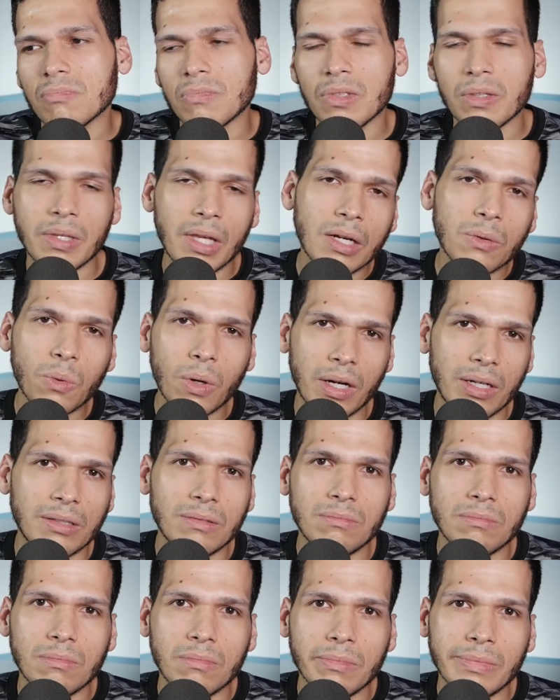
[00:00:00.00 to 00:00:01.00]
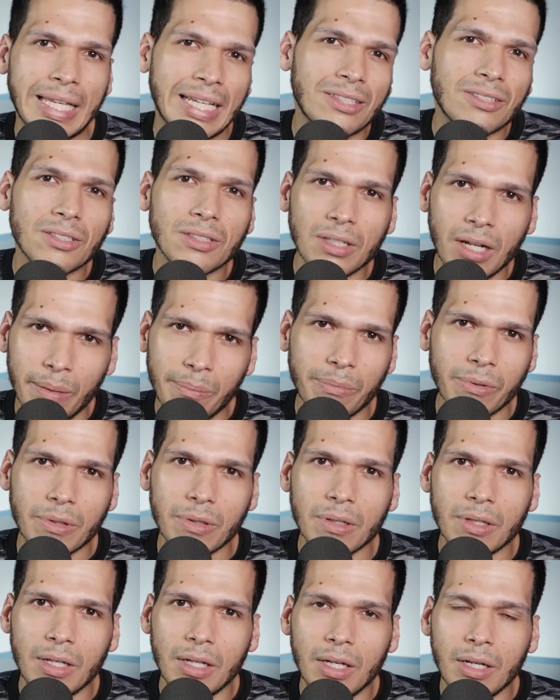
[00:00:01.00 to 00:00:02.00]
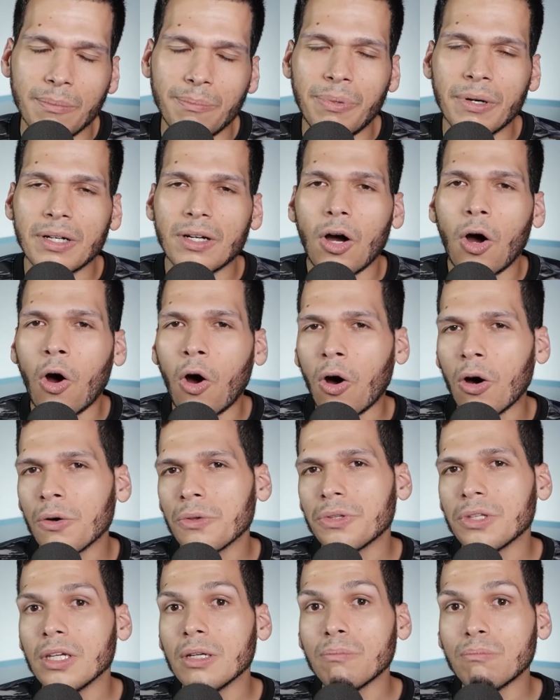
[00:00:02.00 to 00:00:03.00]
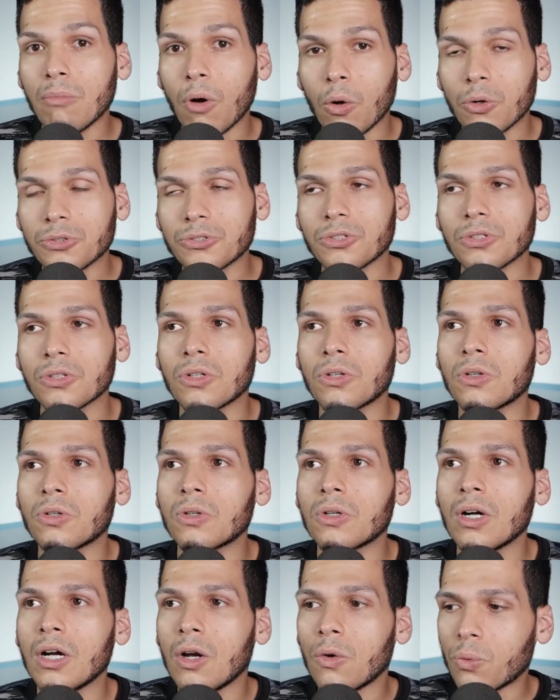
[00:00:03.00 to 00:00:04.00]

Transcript: Then what? That's a number. But all the emotional